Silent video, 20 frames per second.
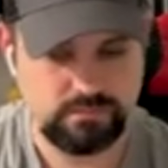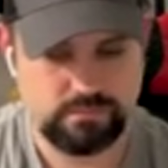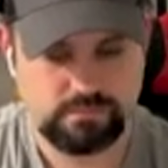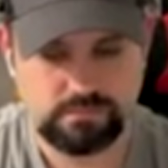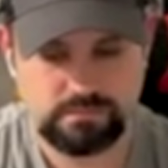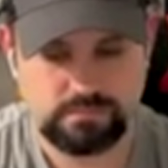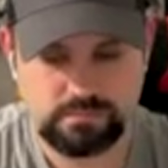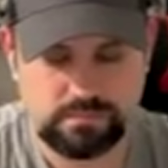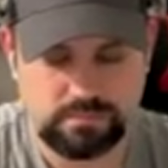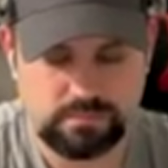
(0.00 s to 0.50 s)

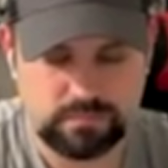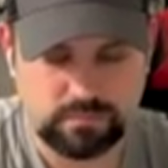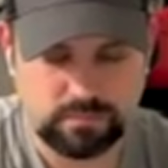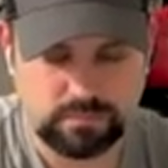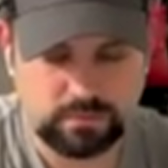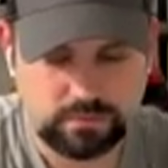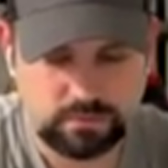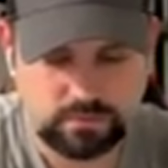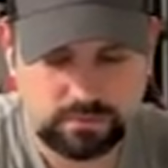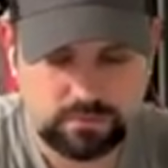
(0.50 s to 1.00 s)

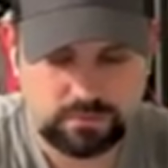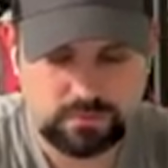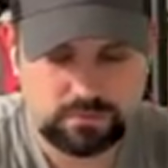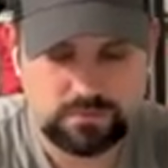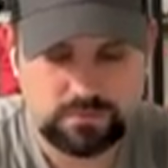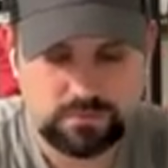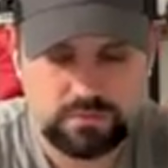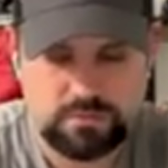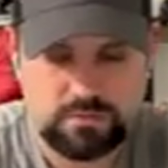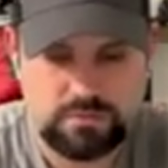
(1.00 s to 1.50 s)

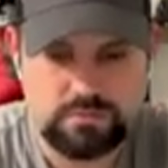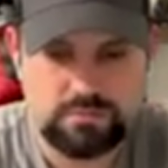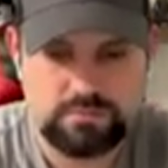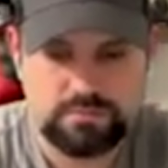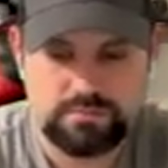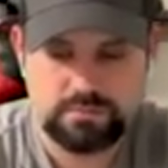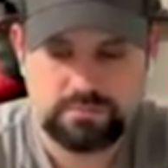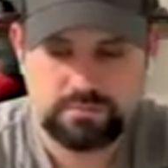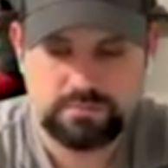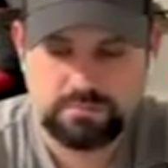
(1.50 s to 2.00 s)

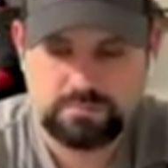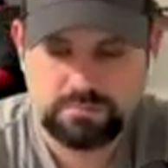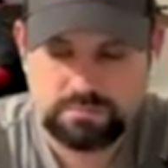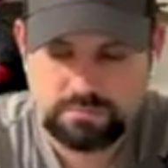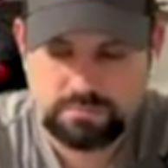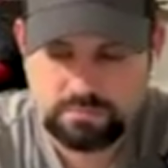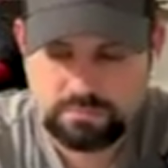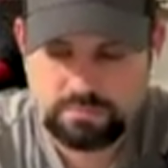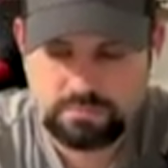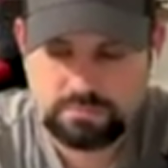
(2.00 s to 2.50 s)

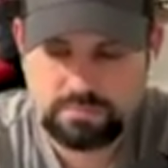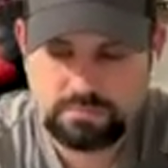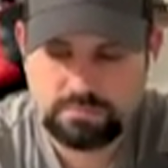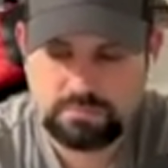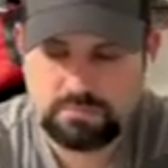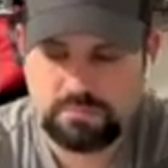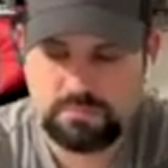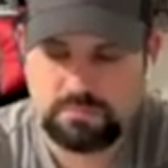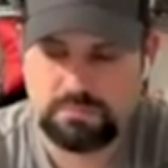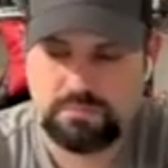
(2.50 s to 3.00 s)

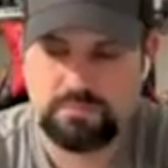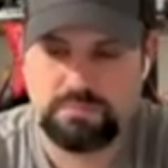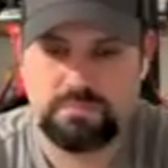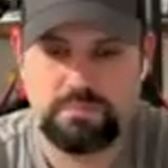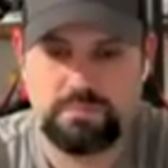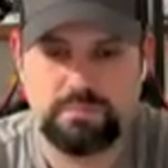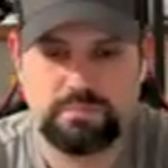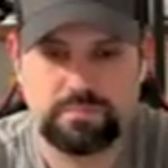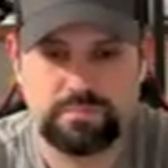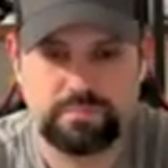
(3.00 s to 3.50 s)

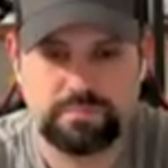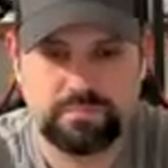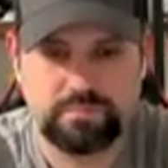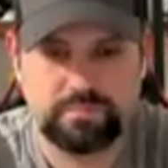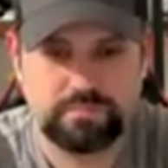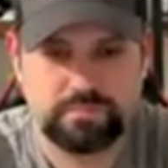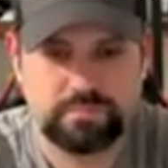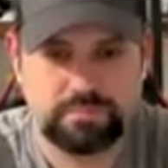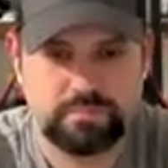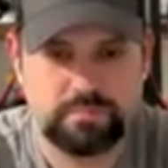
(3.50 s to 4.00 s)

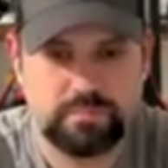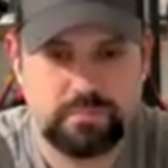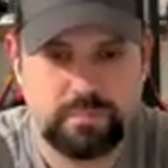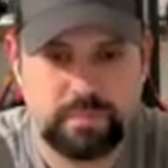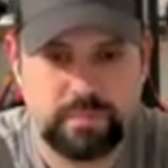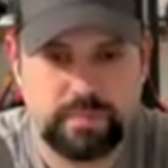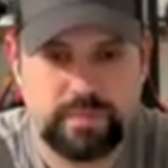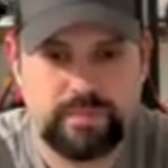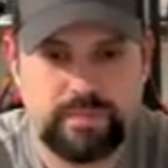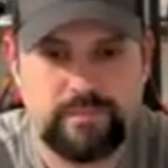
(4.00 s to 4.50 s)

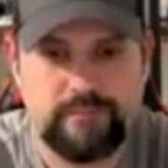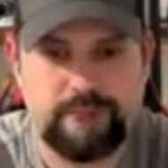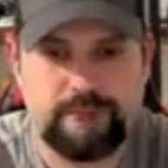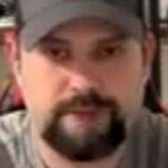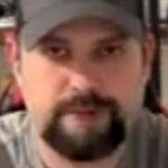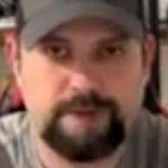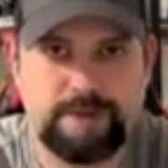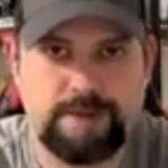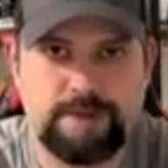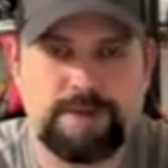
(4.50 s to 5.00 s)

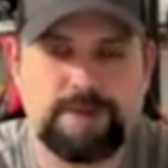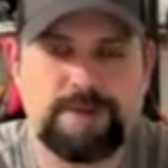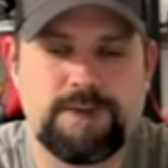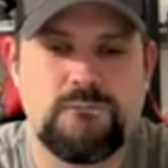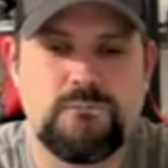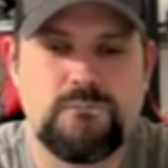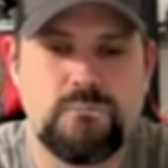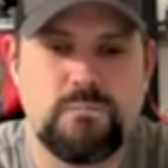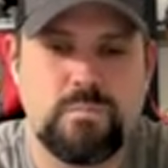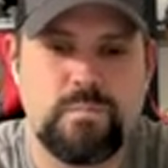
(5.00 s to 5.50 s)

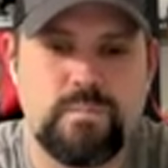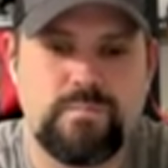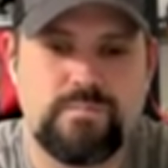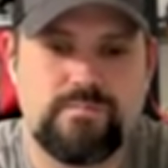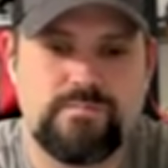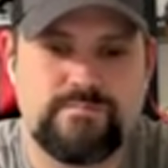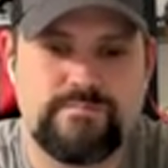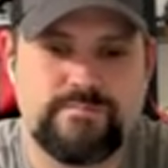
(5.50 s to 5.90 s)
[no speech]